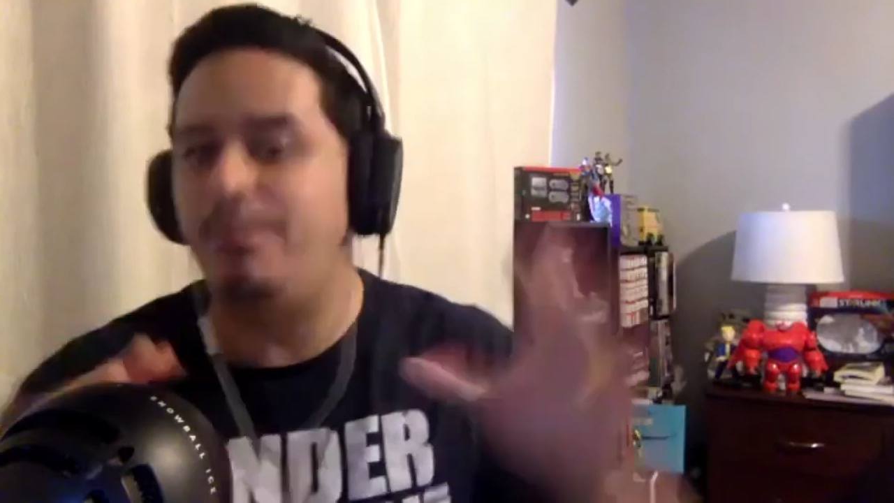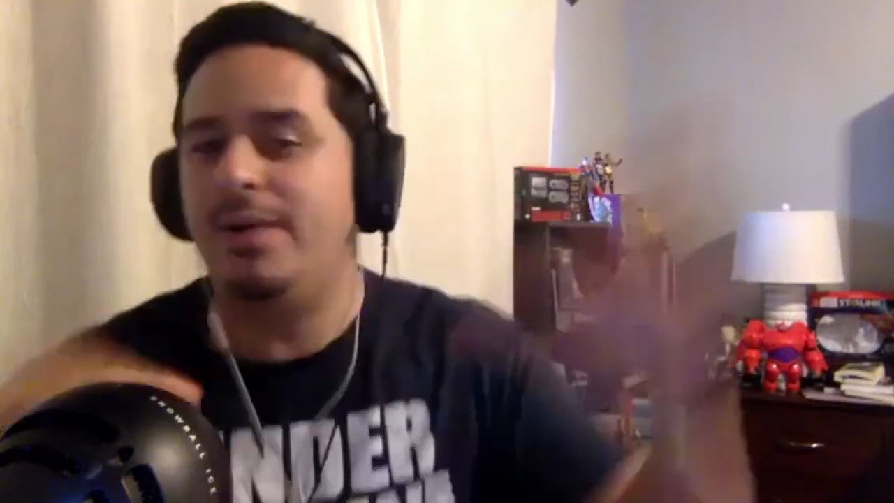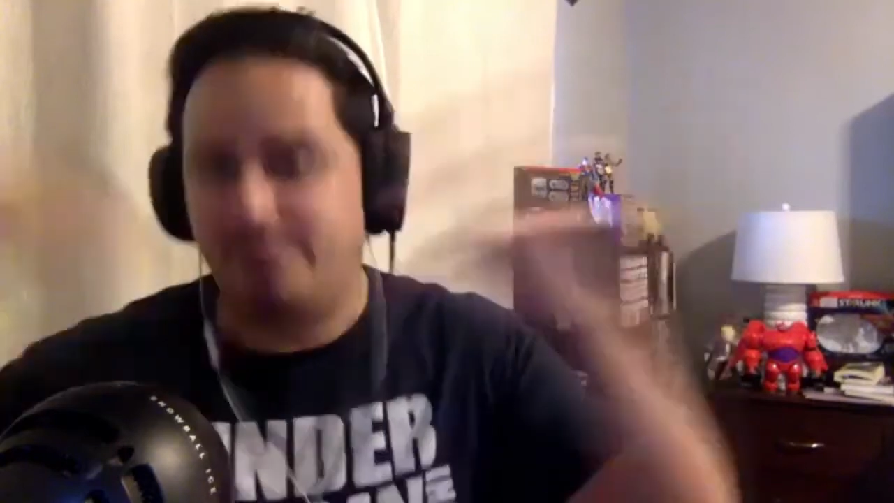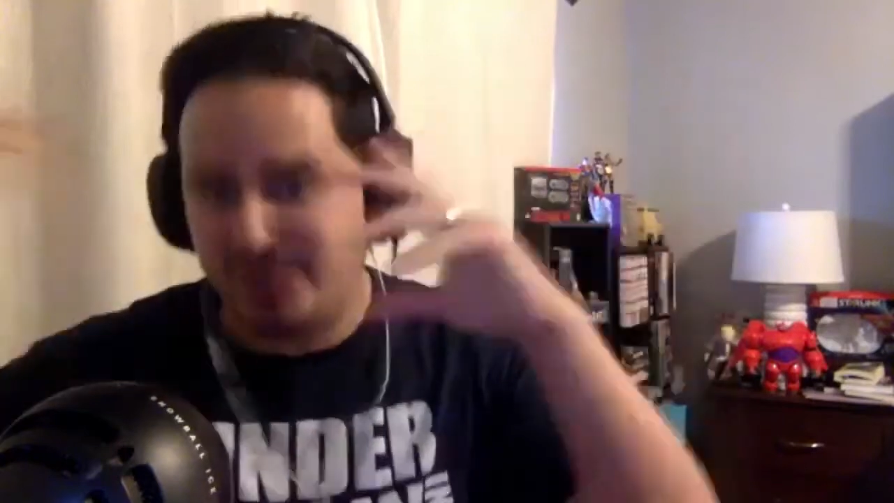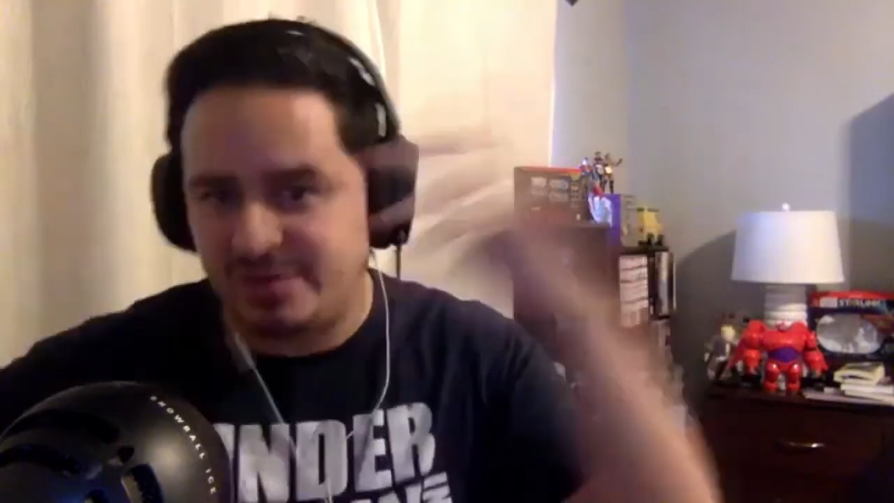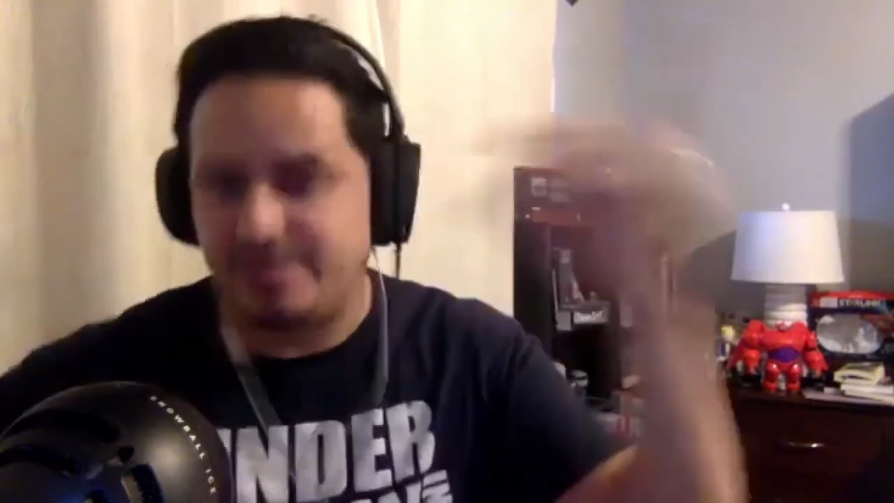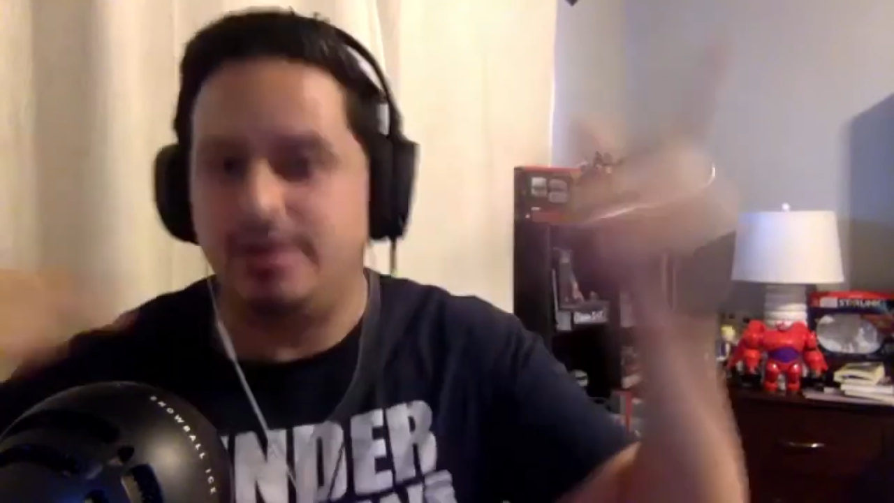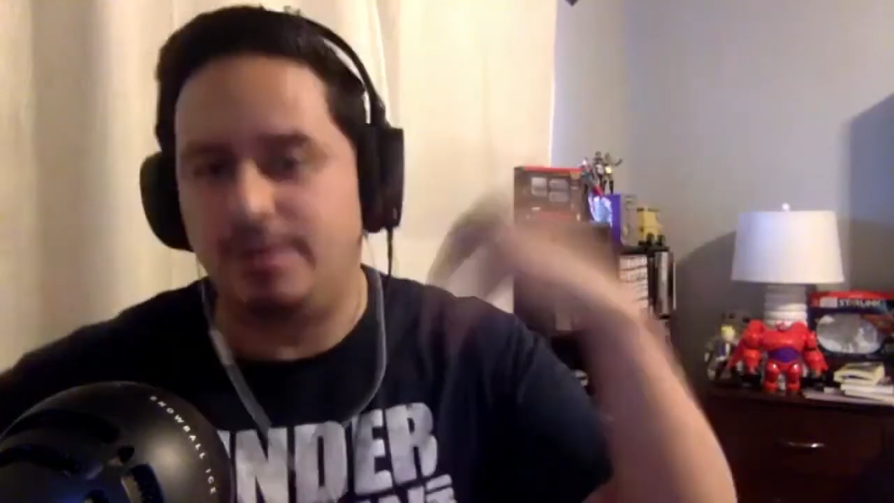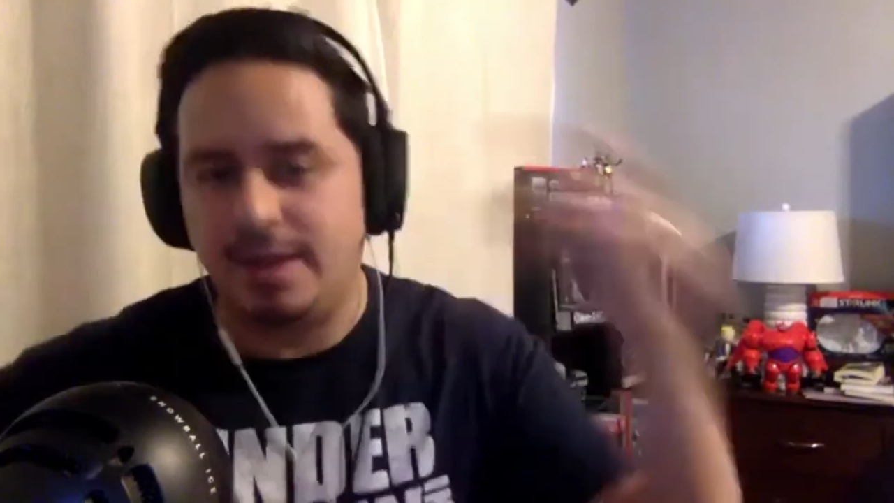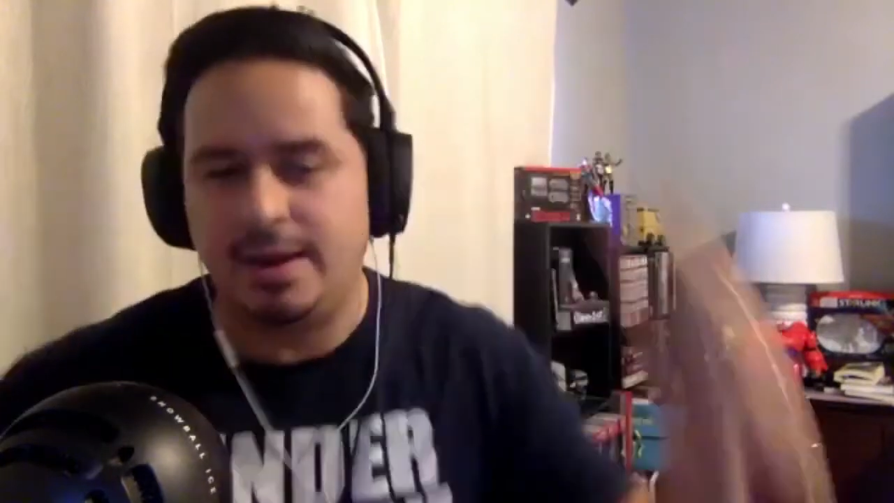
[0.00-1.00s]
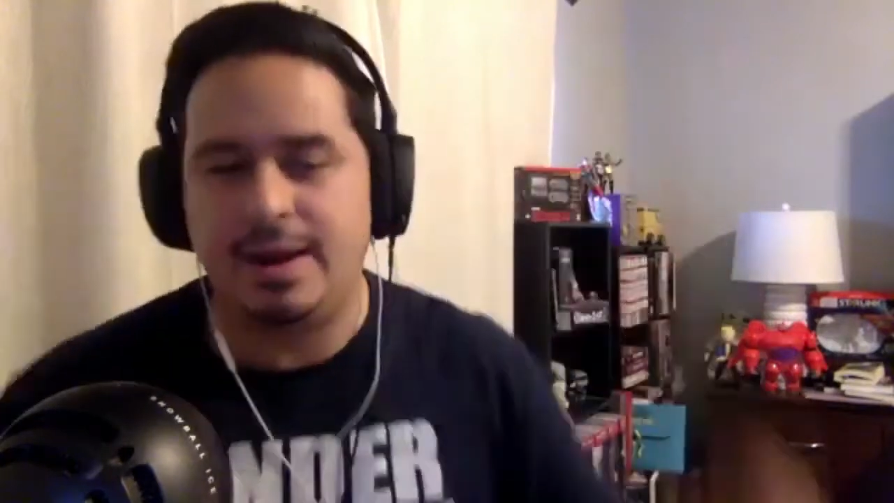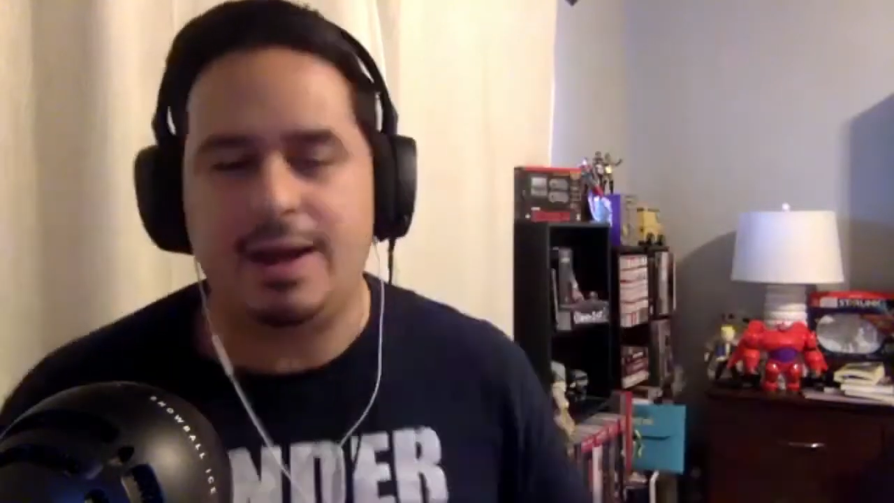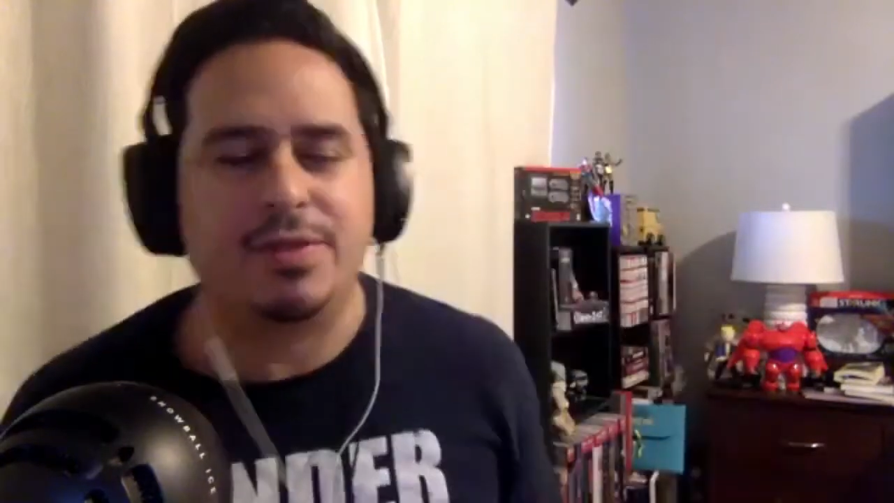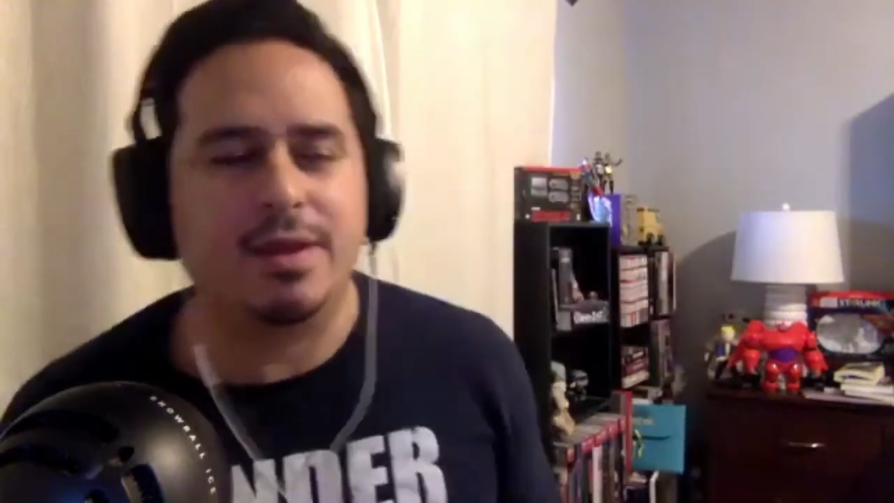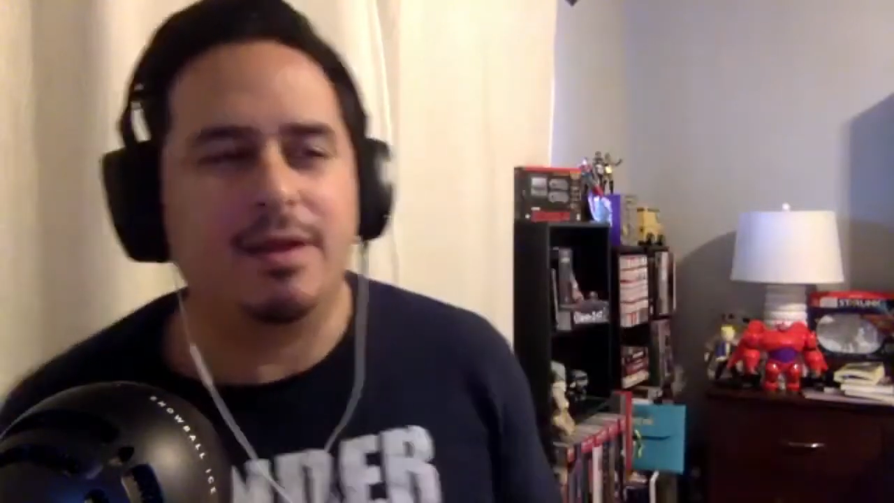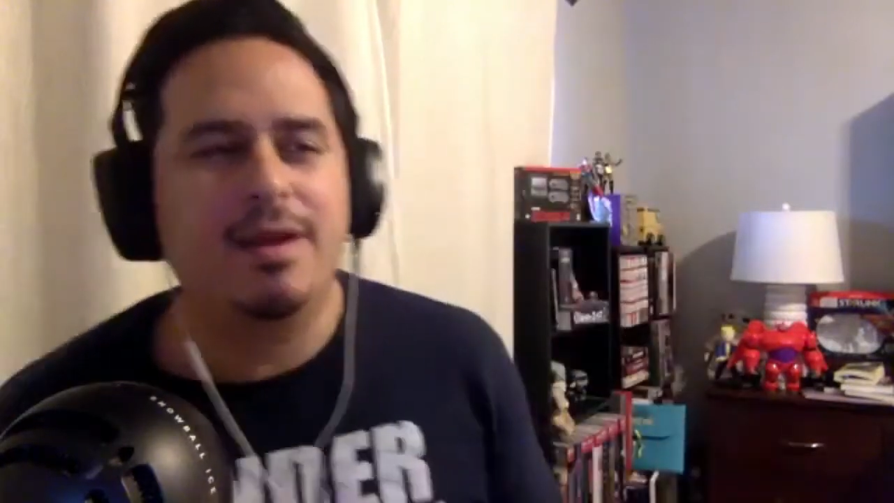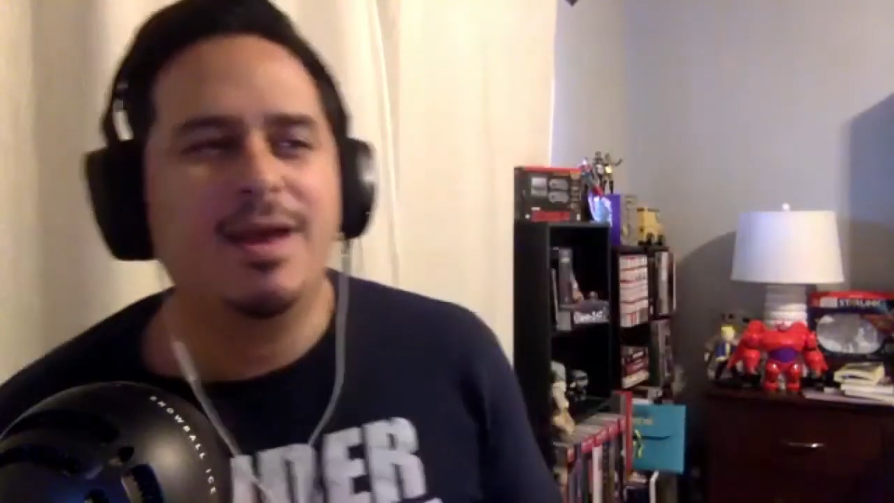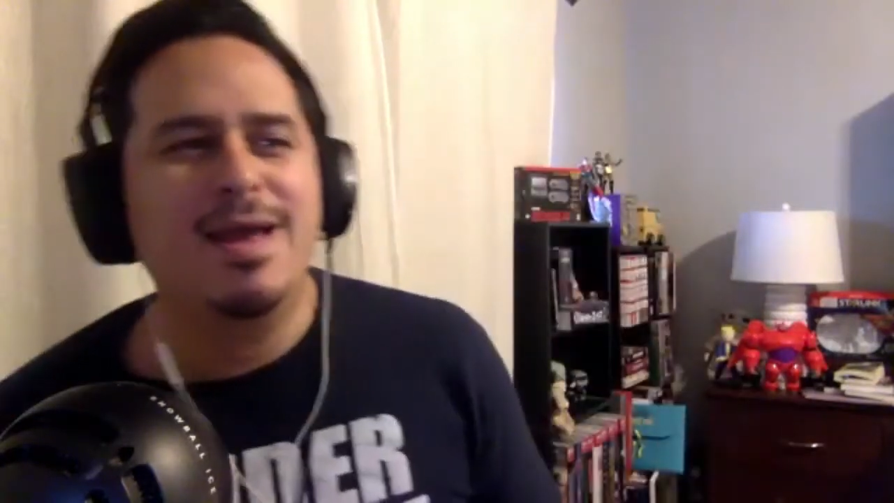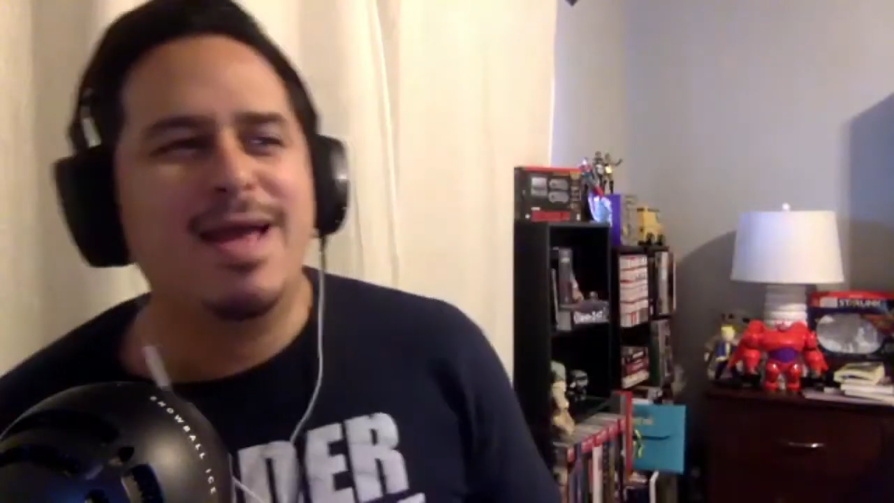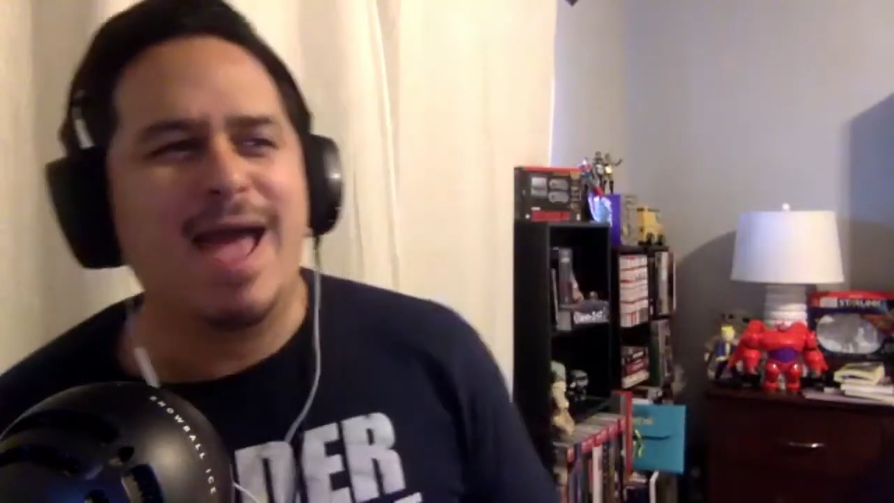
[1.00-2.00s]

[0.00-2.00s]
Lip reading: but I'm just, getting out there. And